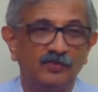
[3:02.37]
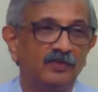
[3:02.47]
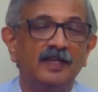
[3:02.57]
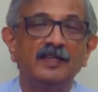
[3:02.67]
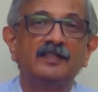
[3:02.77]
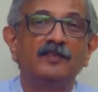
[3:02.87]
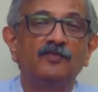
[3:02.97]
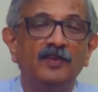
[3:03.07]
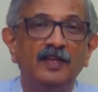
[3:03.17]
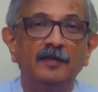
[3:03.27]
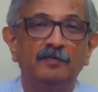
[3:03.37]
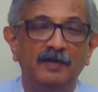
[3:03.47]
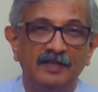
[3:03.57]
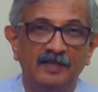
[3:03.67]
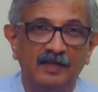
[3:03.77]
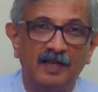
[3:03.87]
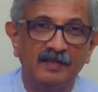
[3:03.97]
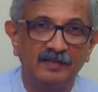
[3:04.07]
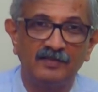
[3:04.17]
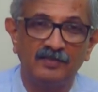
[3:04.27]
So the kids can freely play in the
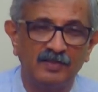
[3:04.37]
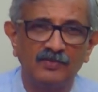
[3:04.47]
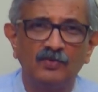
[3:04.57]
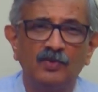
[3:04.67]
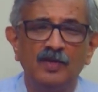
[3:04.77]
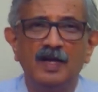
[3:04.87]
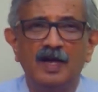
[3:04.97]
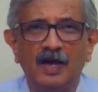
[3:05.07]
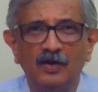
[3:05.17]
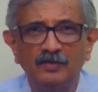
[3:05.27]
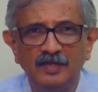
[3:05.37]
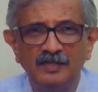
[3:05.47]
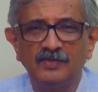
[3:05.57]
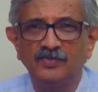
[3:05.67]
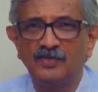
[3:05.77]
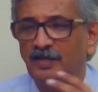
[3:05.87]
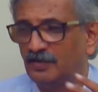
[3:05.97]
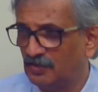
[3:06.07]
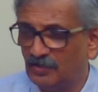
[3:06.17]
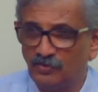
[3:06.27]
grass, etc. So how things have
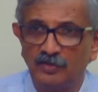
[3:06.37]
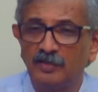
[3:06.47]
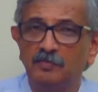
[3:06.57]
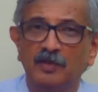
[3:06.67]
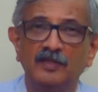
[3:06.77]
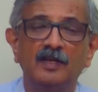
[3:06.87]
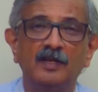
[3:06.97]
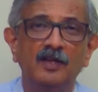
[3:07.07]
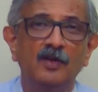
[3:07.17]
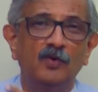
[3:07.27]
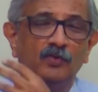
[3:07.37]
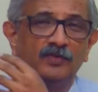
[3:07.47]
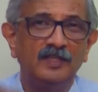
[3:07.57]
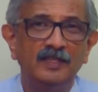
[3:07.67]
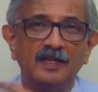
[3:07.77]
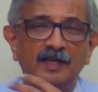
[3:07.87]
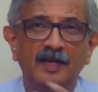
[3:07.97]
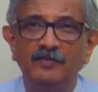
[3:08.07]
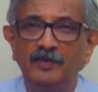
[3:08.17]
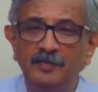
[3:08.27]
changed. So that mother who see that
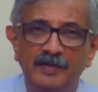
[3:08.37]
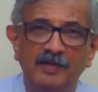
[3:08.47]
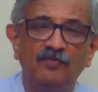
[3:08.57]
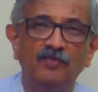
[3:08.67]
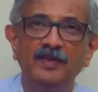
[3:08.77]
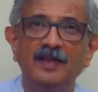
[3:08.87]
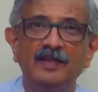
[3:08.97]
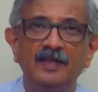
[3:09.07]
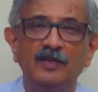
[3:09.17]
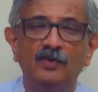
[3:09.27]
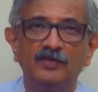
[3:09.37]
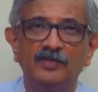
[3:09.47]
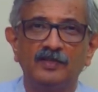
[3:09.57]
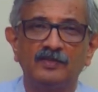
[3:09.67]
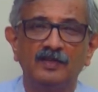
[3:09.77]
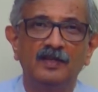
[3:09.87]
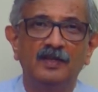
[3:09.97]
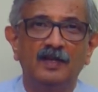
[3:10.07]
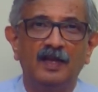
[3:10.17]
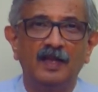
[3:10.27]
ad will be definitely conscious,
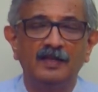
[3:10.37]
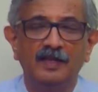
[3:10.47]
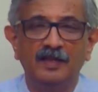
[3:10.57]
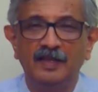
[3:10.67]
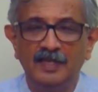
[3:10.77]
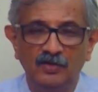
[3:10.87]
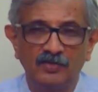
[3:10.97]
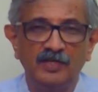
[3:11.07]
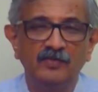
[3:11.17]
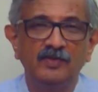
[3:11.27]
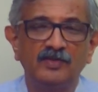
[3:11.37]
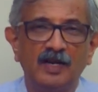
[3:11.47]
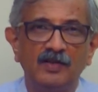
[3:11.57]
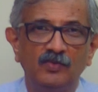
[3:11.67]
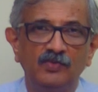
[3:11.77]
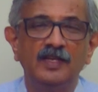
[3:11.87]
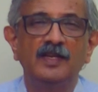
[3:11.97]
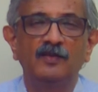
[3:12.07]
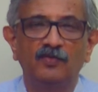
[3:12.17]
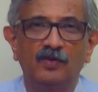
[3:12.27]
and he or she will start
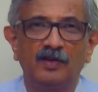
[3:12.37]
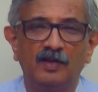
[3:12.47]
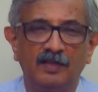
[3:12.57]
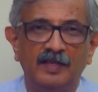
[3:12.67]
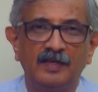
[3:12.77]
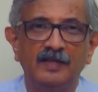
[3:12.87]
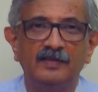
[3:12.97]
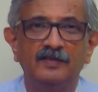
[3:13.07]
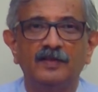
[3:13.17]
using it for their kids.